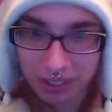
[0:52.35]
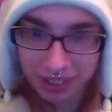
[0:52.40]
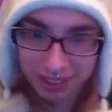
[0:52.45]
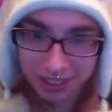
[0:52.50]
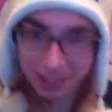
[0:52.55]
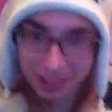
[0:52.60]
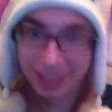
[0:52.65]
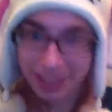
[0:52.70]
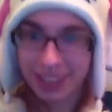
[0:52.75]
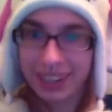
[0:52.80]
to
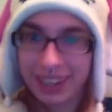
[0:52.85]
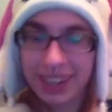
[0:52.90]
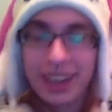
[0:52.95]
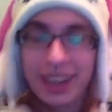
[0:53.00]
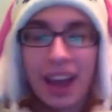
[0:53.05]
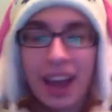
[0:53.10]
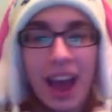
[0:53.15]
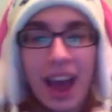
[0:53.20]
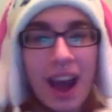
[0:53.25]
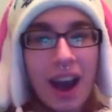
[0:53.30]
see that yet.
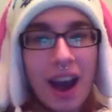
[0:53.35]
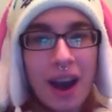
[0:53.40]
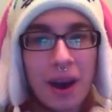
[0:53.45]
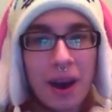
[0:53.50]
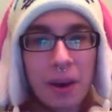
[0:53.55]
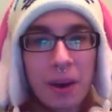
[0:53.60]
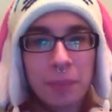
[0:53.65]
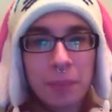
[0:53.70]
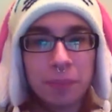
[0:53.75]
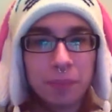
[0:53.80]

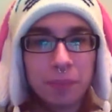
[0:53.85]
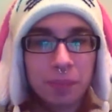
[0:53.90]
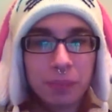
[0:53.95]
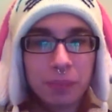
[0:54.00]
My